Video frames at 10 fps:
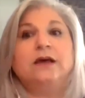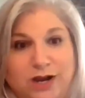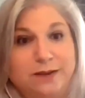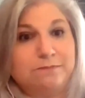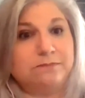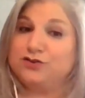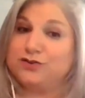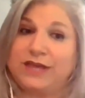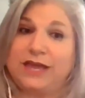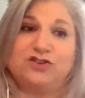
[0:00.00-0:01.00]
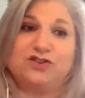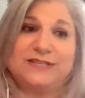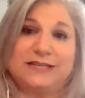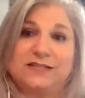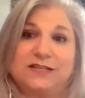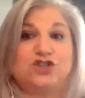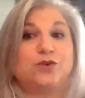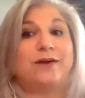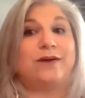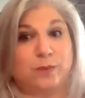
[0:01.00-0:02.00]
I'm under the age of
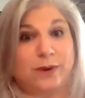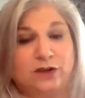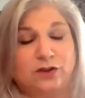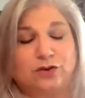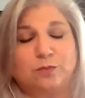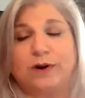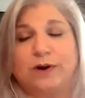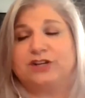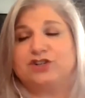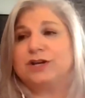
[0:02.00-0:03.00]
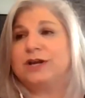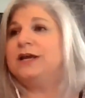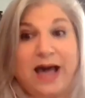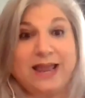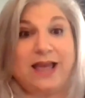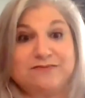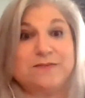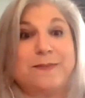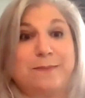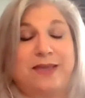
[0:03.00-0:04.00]
62. I have a regular mortgage. I have to
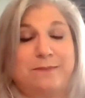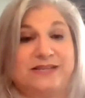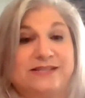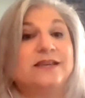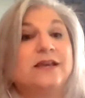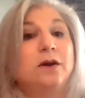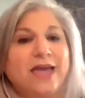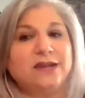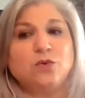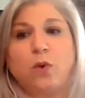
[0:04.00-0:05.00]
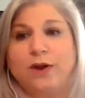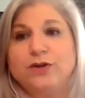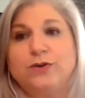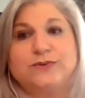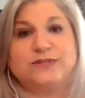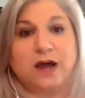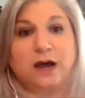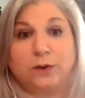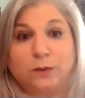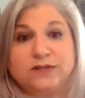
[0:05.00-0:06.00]
make payments. Anyone who's not
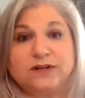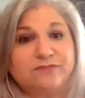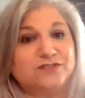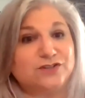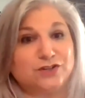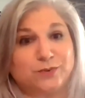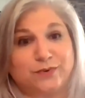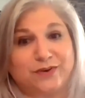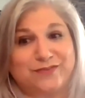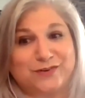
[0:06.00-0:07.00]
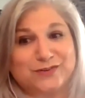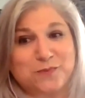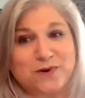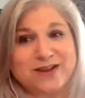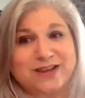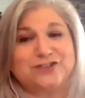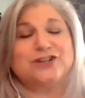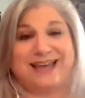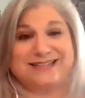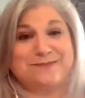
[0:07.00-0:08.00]
old enough to do a reverse mortgage
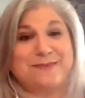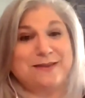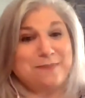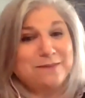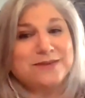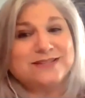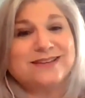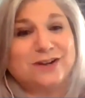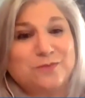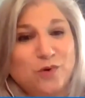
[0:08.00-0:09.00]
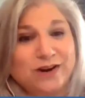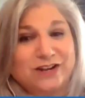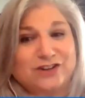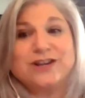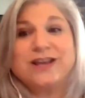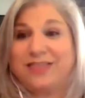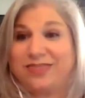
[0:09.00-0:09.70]
has to make payments on a mortgage.